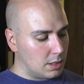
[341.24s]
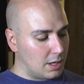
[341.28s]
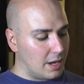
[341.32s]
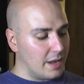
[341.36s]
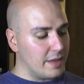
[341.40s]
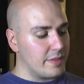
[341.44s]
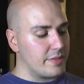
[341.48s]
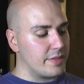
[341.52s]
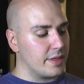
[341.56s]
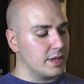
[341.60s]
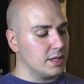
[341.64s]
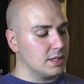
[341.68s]

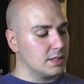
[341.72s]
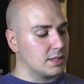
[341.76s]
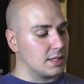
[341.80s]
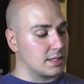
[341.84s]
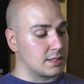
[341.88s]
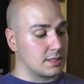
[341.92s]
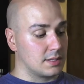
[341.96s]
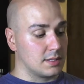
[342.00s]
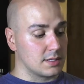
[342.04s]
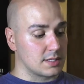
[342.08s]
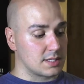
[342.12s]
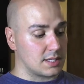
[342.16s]
I think
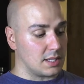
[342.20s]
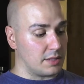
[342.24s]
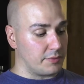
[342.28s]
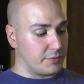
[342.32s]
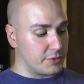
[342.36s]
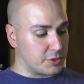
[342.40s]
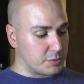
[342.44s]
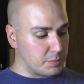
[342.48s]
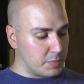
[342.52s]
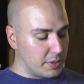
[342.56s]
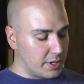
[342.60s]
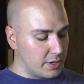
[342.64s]
that the
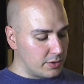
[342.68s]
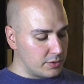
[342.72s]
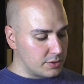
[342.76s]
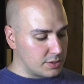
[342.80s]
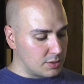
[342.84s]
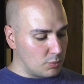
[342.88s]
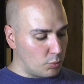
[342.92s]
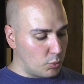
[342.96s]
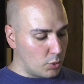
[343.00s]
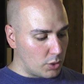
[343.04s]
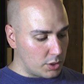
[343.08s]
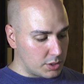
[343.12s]
selfish player is
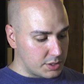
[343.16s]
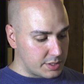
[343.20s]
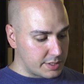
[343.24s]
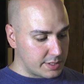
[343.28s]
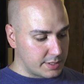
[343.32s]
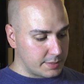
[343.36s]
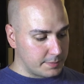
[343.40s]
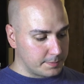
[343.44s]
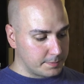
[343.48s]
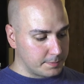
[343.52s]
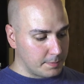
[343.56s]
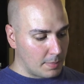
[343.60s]
the
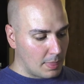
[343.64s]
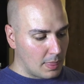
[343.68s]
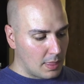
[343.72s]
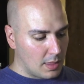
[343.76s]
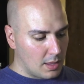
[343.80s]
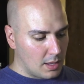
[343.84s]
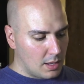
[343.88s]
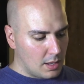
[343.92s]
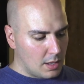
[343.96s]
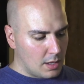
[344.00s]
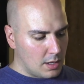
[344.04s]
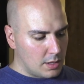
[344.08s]
worst.
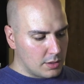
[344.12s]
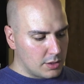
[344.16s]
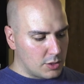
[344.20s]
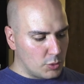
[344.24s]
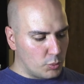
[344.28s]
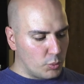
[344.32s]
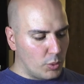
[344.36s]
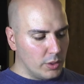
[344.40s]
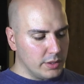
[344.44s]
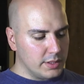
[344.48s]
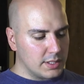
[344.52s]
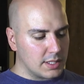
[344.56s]
The
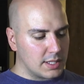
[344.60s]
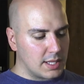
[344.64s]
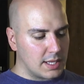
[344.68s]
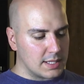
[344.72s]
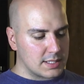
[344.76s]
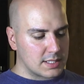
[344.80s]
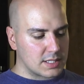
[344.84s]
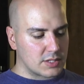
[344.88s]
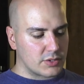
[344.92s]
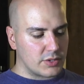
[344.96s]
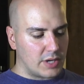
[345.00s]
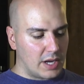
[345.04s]
one that
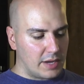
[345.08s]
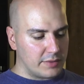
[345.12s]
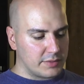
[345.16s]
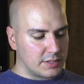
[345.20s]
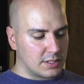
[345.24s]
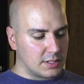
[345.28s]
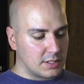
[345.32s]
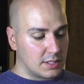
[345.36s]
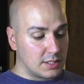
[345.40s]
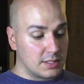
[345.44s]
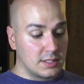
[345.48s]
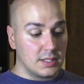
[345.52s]
has
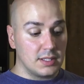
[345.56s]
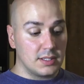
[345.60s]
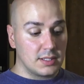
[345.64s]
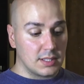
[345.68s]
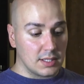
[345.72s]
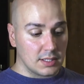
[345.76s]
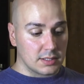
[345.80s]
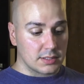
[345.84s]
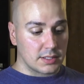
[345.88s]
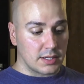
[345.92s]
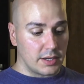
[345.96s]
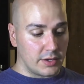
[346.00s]
crafted a
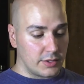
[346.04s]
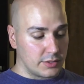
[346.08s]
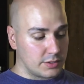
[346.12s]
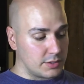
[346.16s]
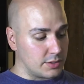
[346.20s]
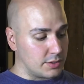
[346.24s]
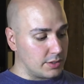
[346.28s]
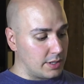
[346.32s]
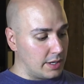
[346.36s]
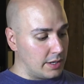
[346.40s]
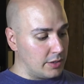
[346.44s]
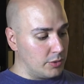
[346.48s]
detailed
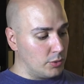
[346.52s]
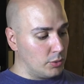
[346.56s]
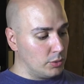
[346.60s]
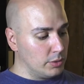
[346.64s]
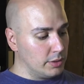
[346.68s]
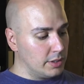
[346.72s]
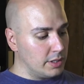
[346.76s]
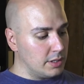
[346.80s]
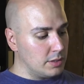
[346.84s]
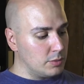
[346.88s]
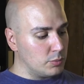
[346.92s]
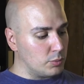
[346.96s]
character and
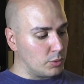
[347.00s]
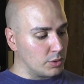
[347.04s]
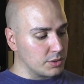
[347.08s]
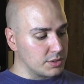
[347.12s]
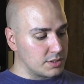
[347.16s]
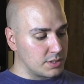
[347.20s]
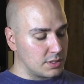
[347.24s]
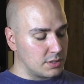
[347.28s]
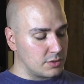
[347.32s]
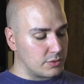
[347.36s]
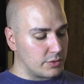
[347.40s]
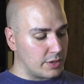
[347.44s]
only
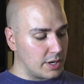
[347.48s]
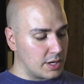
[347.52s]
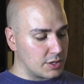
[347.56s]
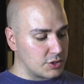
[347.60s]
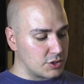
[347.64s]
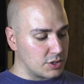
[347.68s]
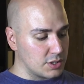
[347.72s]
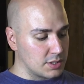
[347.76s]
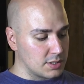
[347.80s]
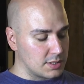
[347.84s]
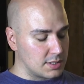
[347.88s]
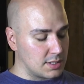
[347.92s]
wants
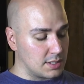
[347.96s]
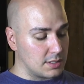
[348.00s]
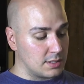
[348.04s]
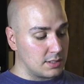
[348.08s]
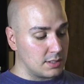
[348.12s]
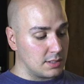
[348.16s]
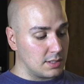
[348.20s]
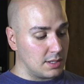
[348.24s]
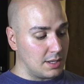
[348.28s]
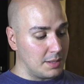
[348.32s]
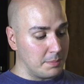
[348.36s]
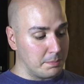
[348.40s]
interactions that
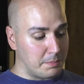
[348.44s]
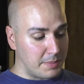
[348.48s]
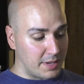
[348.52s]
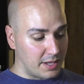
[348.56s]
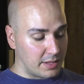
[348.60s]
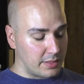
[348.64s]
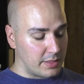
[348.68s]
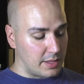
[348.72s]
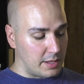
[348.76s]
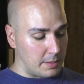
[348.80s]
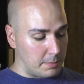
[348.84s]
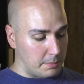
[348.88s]

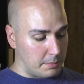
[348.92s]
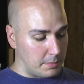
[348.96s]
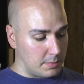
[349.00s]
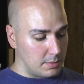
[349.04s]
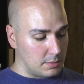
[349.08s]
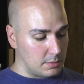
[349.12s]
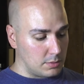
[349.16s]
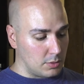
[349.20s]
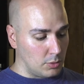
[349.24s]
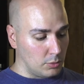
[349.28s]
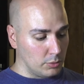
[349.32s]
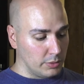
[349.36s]
impact them.
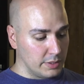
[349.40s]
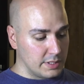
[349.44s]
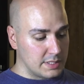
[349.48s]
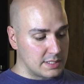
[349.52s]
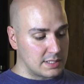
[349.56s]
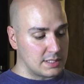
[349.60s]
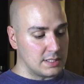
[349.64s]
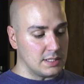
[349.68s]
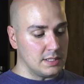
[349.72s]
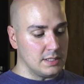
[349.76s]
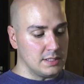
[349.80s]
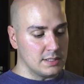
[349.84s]
Only
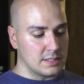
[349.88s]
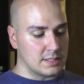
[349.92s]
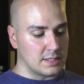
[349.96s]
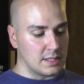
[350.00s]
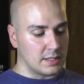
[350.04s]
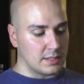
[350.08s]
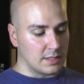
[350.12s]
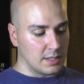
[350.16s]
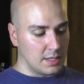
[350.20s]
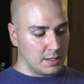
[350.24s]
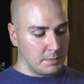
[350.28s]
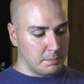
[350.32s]
scenes
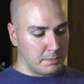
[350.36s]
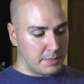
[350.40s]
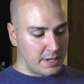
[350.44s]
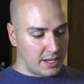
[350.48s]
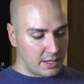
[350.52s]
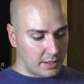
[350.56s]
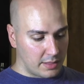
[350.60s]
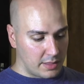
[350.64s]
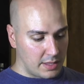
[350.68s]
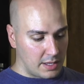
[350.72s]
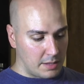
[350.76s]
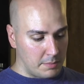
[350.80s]
that
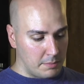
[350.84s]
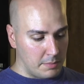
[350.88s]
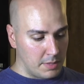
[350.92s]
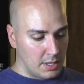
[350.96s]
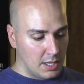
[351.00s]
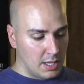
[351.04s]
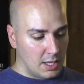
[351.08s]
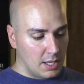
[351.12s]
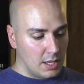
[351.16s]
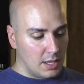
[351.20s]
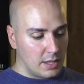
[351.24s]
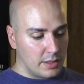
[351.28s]
impact them.
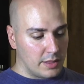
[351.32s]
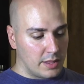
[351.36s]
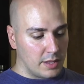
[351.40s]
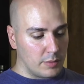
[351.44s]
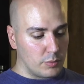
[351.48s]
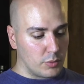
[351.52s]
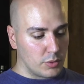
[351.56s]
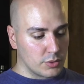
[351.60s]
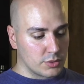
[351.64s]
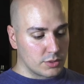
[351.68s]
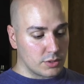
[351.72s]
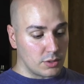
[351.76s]
They
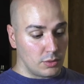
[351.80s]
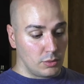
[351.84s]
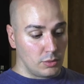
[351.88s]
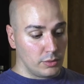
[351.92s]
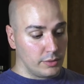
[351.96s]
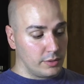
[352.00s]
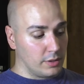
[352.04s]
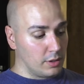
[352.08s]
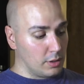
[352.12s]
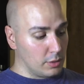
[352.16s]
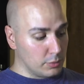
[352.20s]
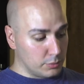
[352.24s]
want all
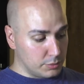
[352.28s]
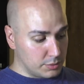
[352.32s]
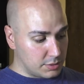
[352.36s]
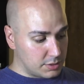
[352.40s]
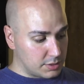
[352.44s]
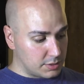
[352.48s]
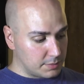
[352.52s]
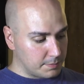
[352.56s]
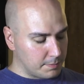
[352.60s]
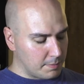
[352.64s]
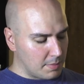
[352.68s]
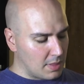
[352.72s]
the
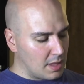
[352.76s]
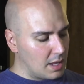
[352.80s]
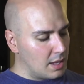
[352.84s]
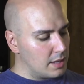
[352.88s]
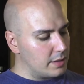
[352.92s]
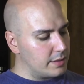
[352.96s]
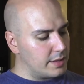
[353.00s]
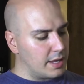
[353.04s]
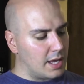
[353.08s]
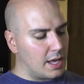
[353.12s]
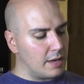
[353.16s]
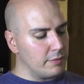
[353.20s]
loot.
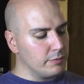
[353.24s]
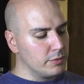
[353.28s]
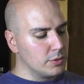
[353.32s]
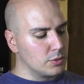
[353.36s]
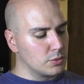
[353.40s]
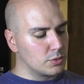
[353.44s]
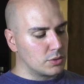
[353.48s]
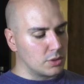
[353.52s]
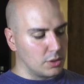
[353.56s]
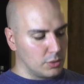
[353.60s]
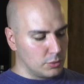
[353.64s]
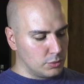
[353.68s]
They have no
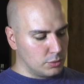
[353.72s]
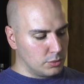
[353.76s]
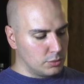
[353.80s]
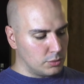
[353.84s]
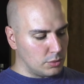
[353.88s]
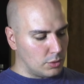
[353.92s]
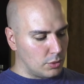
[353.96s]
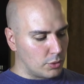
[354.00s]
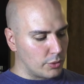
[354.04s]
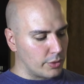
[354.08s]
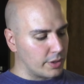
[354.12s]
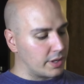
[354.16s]
clue
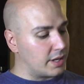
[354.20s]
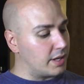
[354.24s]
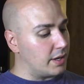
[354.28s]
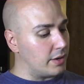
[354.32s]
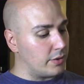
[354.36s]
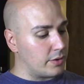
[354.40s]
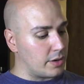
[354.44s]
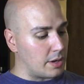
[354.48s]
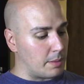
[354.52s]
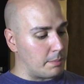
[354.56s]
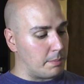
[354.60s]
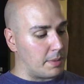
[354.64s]
or
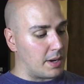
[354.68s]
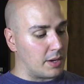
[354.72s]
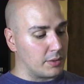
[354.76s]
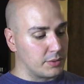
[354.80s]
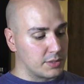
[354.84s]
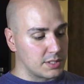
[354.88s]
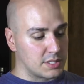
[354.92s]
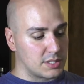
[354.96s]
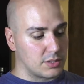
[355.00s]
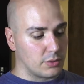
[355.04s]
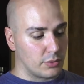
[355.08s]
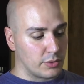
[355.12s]
care about the
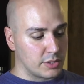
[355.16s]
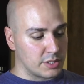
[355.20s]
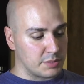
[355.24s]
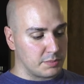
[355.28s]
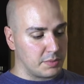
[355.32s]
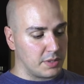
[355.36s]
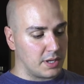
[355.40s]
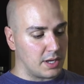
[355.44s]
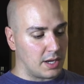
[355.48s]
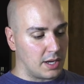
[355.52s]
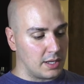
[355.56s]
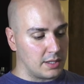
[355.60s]
stories
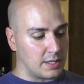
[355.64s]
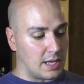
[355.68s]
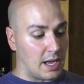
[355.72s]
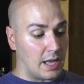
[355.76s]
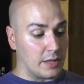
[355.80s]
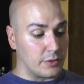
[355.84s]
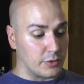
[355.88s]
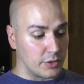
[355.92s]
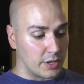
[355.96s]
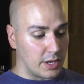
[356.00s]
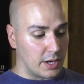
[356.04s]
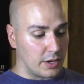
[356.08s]
behind
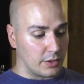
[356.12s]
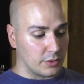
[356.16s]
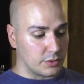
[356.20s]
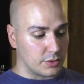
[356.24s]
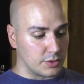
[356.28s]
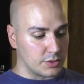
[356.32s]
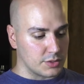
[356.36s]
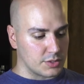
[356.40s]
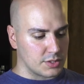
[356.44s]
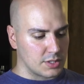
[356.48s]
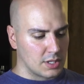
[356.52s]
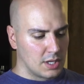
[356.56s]
other
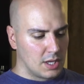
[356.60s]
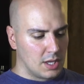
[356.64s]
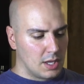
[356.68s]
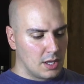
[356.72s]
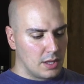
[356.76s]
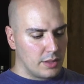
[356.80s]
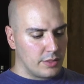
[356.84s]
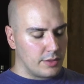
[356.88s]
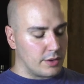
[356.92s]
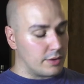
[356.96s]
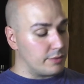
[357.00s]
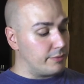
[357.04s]
characters.
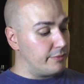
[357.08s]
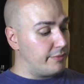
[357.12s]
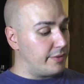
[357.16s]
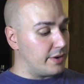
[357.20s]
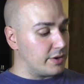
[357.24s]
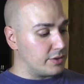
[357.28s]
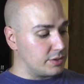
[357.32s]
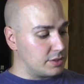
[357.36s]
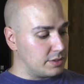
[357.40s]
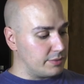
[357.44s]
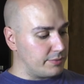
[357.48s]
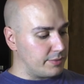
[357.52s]
They're
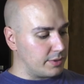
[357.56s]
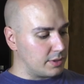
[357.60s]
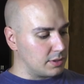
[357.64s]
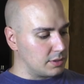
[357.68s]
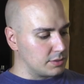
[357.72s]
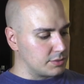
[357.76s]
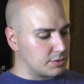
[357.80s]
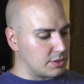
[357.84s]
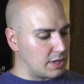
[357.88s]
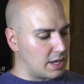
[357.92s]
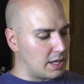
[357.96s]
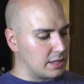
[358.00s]
very
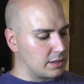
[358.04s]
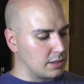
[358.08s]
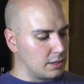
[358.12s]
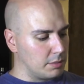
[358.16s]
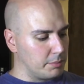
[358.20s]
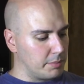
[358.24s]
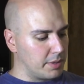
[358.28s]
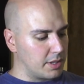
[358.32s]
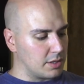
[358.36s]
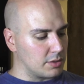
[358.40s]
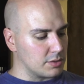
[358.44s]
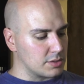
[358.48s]
difficult to handle
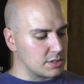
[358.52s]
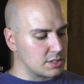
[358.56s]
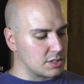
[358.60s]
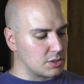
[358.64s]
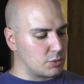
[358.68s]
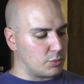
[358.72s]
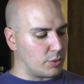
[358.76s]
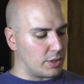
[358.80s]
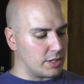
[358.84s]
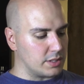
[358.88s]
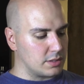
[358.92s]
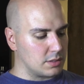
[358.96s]
because
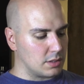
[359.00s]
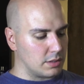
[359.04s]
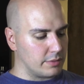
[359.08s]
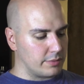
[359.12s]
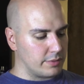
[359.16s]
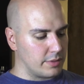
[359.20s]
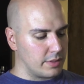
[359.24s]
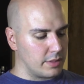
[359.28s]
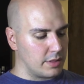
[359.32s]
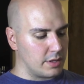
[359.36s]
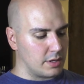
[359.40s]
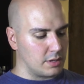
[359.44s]
quite
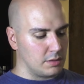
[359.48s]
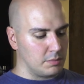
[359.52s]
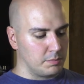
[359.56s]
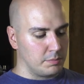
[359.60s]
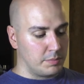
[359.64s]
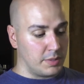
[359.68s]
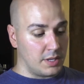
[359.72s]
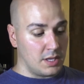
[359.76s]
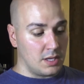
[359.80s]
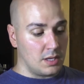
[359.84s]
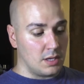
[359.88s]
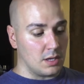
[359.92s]
often they'll
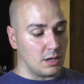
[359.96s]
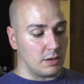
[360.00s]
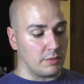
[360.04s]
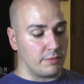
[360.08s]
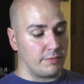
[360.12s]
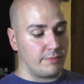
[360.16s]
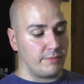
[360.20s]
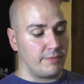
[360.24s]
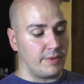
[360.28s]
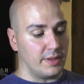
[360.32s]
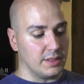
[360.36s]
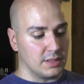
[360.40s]
be
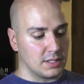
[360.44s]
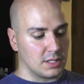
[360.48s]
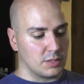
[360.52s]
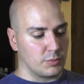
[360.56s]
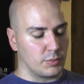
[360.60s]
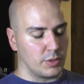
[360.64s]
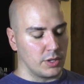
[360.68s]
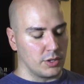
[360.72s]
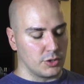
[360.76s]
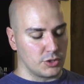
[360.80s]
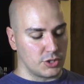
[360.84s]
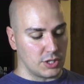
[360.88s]
offended
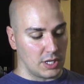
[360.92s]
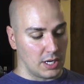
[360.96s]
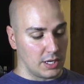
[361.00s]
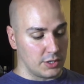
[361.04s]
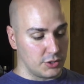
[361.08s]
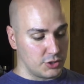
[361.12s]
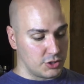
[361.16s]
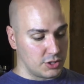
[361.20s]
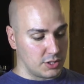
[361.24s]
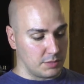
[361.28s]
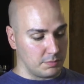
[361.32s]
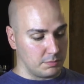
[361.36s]
when you
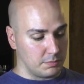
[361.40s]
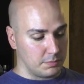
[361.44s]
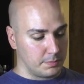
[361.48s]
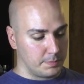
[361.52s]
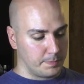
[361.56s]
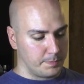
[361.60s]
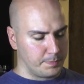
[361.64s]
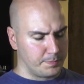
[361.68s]
challenge them.